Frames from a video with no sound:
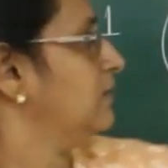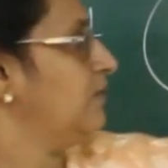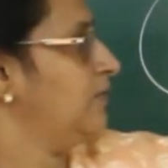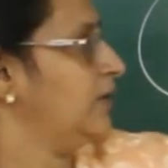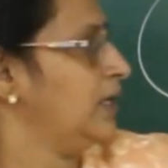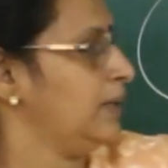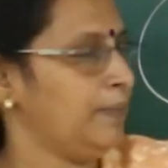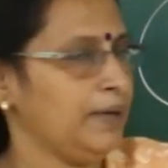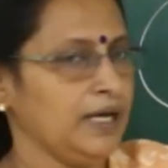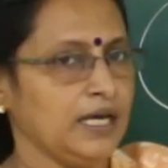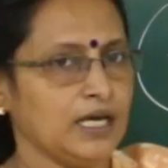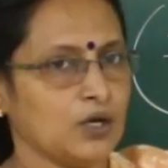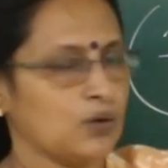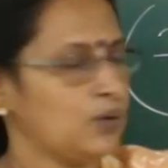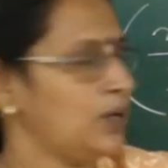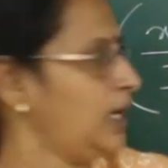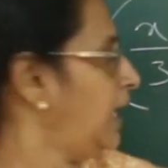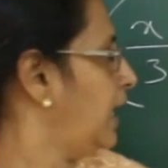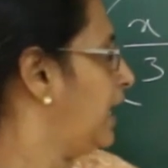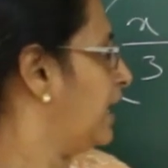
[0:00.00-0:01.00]
will be
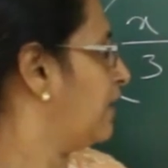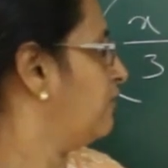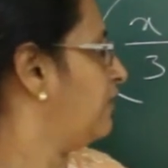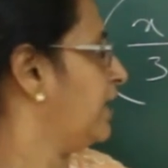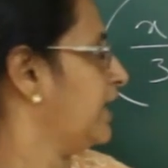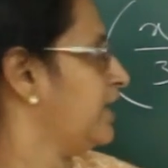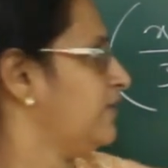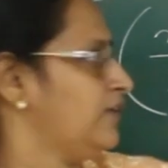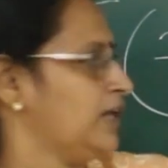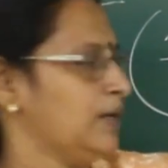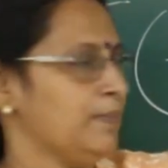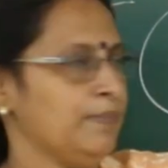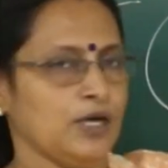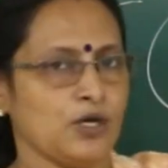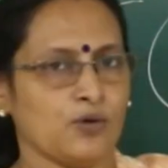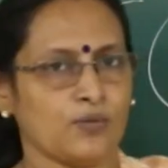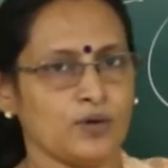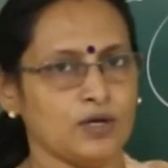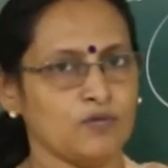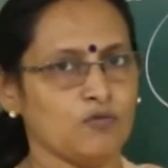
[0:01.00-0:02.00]
equal and y will be
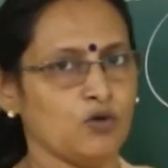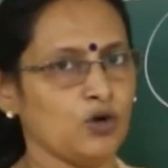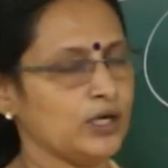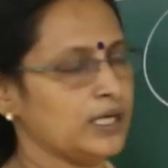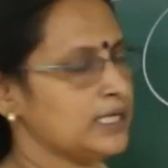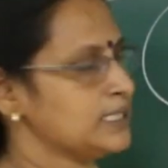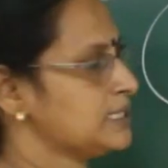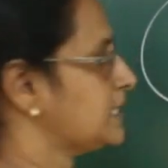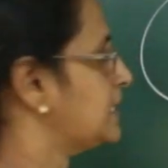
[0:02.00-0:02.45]
equal. What does